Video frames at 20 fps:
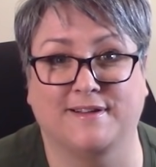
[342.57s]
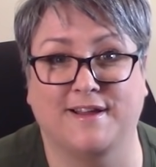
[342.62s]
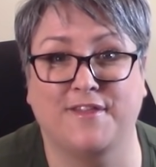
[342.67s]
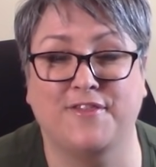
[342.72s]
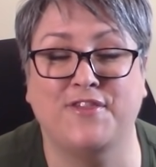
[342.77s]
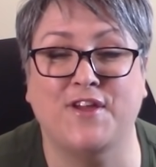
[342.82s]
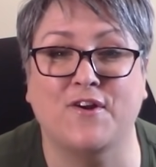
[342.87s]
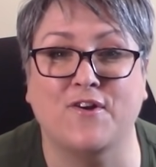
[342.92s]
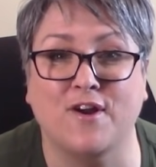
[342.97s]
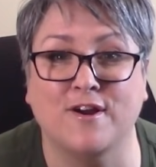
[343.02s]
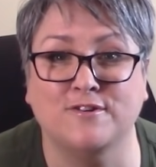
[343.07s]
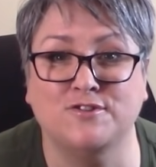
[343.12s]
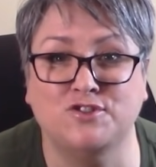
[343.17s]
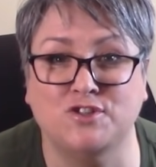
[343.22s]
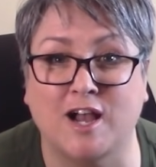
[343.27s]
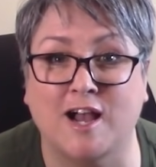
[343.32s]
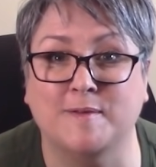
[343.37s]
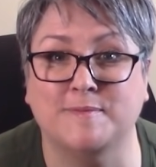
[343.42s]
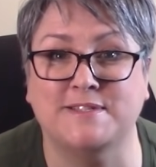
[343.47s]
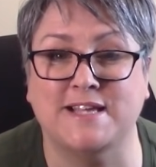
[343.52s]
there are
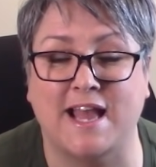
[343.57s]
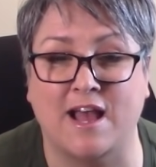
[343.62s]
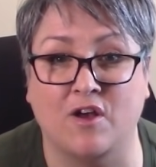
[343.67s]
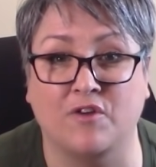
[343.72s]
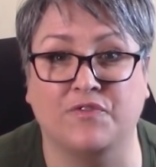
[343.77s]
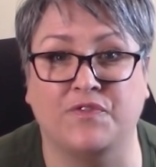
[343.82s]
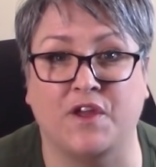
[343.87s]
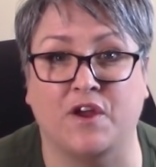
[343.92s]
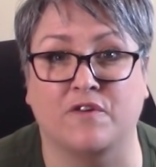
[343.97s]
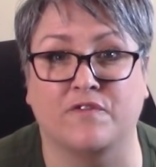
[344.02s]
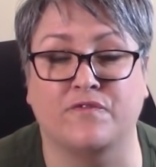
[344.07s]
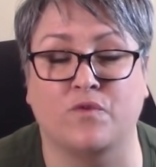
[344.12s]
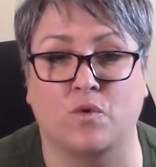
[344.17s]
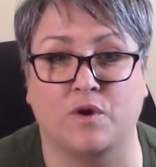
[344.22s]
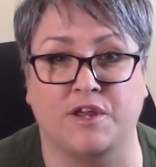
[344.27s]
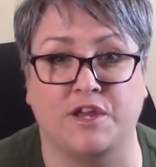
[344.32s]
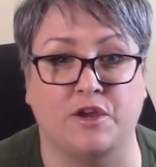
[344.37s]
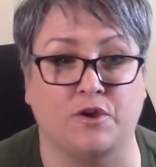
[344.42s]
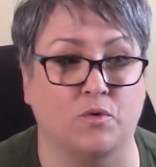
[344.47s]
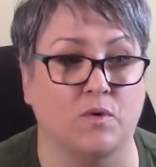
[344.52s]
jobs out there for
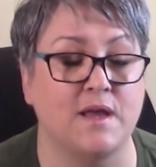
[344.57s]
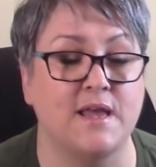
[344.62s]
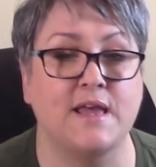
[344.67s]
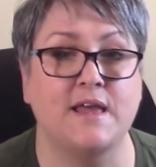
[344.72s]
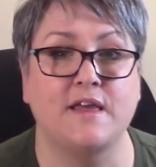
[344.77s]
you.